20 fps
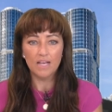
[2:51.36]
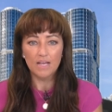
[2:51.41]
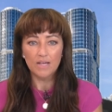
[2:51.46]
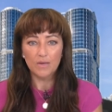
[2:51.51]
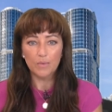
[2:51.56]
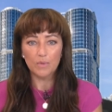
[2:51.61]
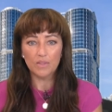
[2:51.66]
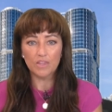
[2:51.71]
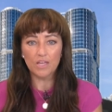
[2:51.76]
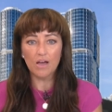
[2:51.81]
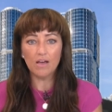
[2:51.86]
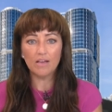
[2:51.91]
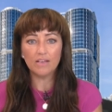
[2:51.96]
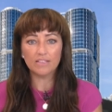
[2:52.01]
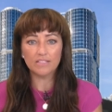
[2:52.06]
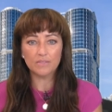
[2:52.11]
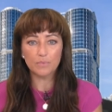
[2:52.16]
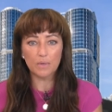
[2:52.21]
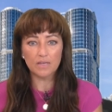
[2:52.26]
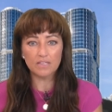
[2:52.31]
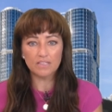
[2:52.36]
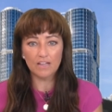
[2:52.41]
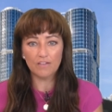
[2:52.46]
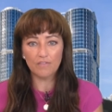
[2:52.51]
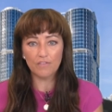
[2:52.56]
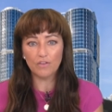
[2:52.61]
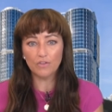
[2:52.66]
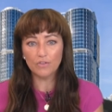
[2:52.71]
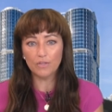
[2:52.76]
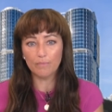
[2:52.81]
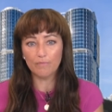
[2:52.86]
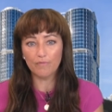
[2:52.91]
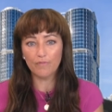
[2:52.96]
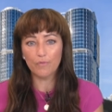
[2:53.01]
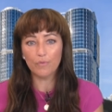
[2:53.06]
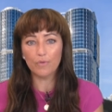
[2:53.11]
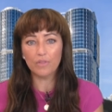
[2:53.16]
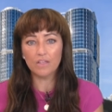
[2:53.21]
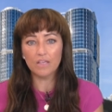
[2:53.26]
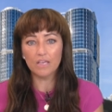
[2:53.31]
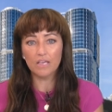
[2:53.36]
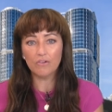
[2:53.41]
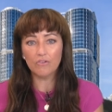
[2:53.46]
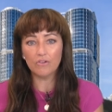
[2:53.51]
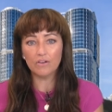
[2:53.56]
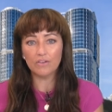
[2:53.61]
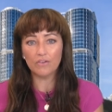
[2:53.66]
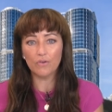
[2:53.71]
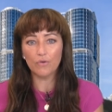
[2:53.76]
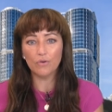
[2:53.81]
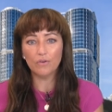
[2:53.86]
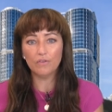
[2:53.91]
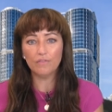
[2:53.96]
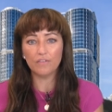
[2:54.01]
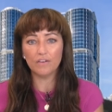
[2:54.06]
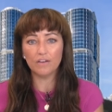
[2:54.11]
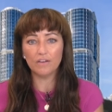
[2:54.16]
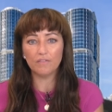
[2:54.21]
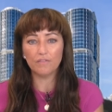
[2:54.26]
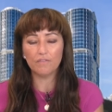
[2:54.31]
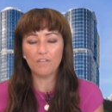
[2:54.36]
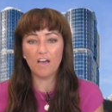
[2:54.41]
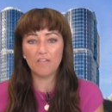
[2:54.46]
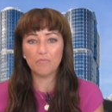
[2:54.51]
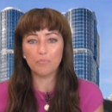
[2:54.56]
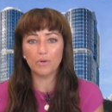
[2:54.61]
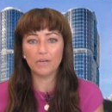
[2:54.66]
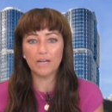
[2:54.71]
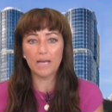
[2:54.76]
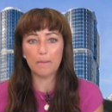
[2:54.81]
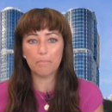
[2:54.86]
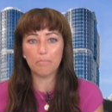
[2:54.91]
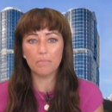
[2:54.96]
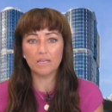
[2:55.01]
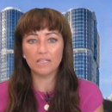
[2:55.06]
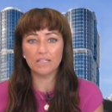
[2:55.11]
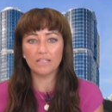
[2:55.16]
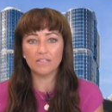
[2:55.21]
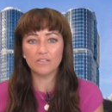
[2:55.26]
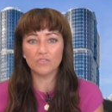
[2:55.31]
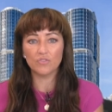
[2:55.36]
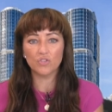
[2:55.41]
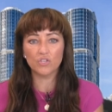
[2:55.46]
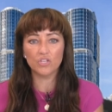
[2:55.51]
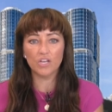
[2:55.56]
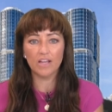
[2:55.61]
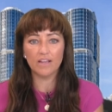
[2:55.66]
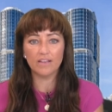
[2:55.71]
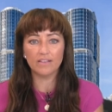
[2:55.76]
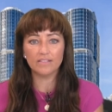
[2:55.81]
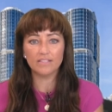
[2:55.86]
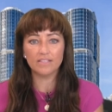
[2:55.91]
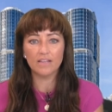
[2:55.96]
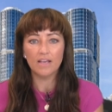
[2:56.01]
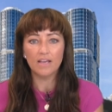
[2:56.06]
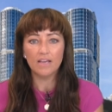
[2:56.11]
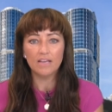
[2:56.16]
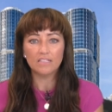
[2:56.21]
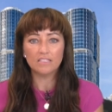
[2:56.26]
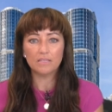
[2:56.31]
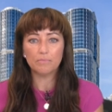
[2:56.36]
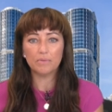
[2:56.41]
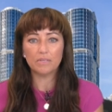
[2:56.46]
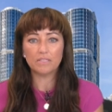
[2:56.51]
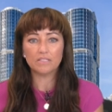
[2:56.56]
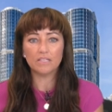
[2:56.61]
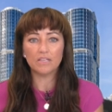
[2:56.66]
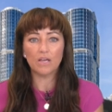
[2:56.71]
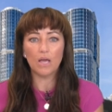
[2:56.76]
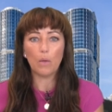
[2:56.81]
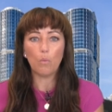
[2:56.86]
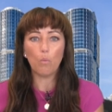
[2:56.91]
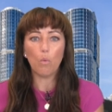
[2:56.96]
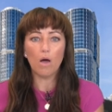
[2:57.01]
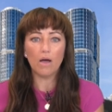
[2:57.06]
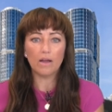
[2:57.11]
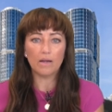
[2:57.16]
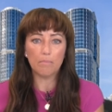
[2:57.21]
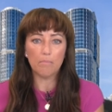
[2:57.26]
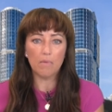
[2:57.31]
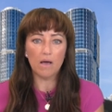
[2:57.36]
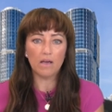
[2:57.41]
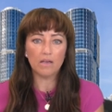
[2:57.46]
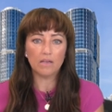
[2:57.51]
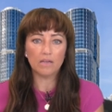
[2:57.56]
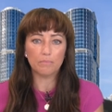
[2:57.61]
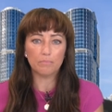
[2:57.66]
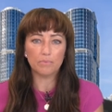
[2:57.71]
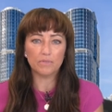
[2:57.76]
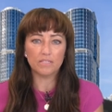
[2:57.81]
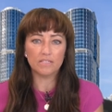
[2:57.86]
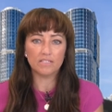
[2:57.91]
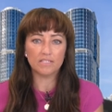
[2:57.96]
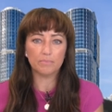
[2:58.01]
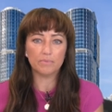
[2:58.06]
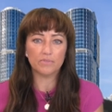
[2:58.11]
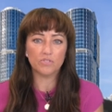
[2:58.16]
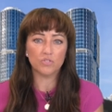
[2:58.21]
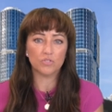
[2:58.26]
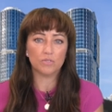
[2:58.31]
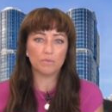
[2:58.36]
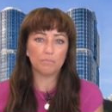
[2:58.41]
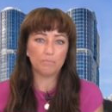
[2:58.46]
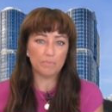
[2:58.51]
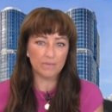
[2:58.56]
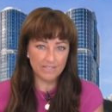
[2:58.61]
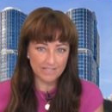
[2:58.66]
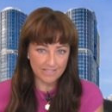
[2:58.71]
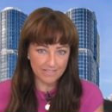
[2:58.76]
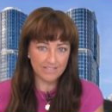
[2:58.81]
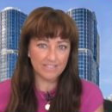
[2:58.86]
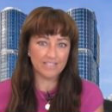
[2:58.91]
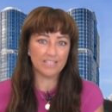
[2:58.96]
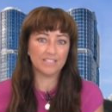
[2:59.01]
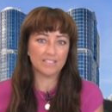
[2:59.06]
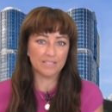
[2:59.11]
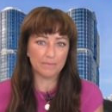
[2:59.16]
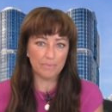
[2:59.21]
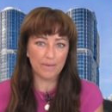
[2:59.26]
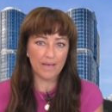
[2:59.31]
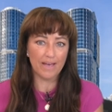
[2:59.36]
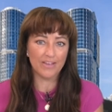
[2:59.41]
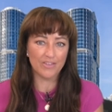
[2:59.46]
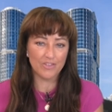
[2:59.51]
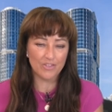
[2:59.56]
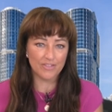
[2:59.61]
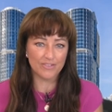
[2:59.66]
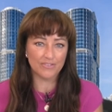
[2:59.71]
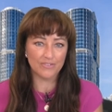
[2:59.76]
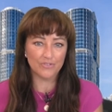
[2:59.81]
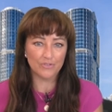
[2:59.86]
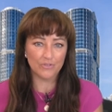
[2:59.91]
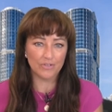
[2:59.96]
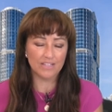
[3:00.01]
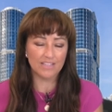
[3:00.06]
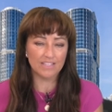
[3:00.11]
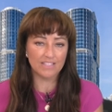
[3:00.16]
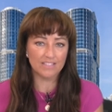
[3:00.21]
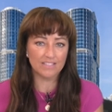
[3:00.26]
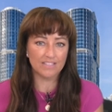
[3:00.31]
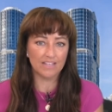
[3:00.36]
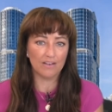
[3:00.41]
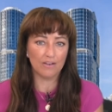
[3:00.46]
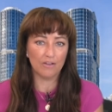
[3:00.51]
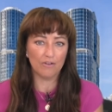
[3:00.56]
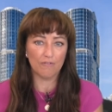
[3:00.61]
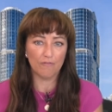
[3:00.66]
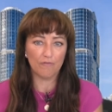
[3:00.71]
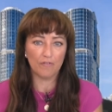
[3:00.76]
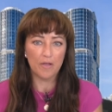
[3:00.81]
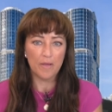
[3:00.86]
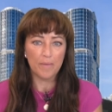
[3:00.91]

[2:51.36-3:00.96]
with the highest one-day volume for the year at over 5.8 million shares, depicting a wider market particip participation during the sell-off.